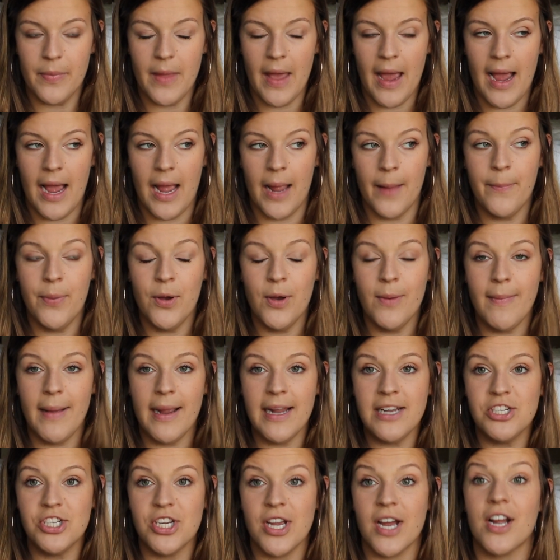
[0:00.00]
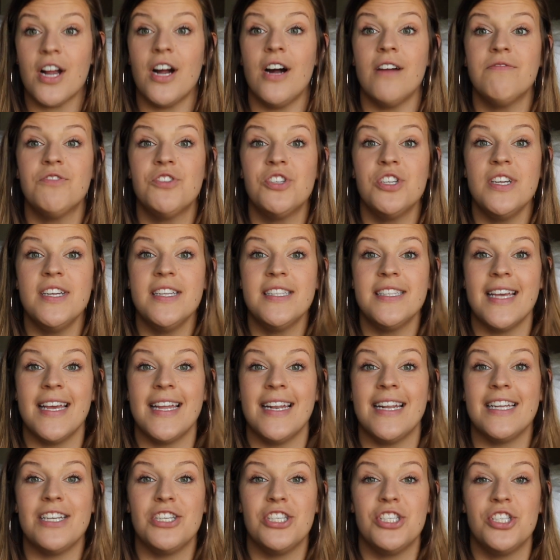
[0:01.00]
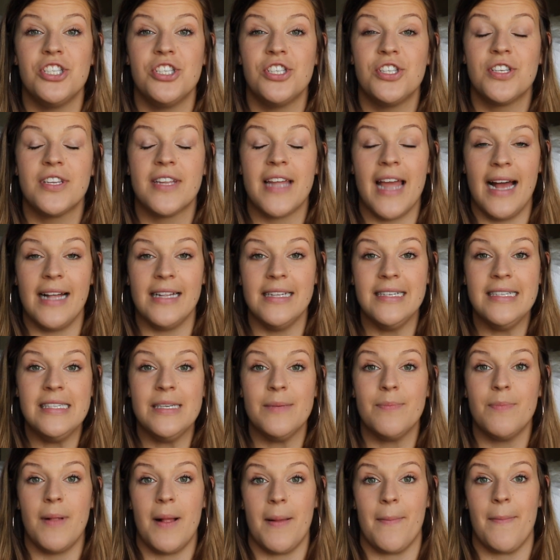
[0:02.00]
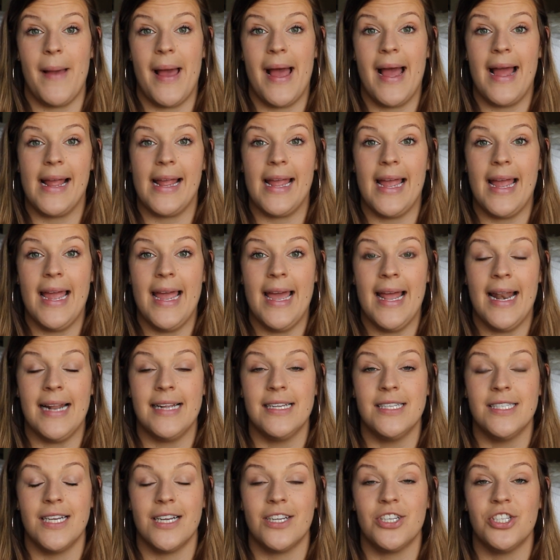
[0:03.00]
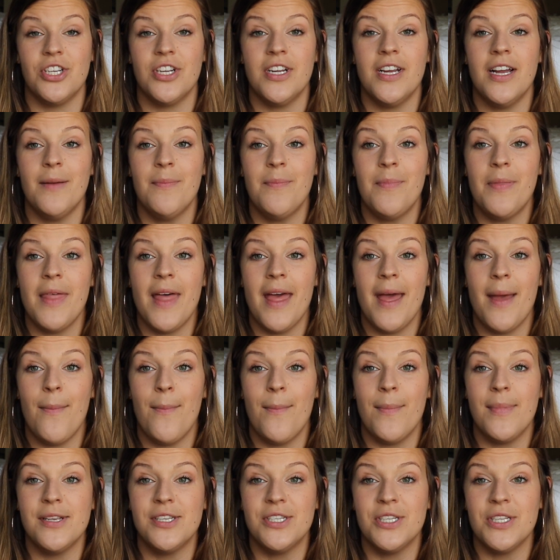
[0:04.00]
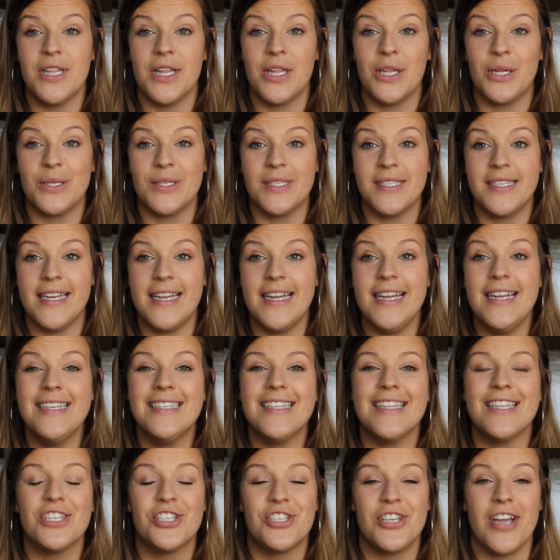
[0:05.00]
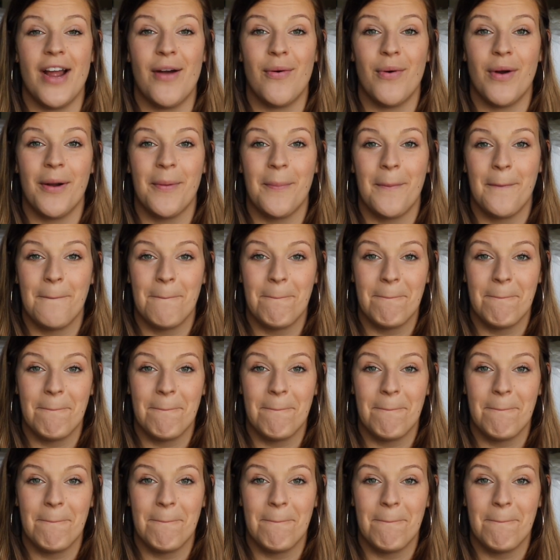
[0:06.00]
I put my checkoff sheets in a gallon Ziploc bag and I suction cup them to the little stickies in the shower.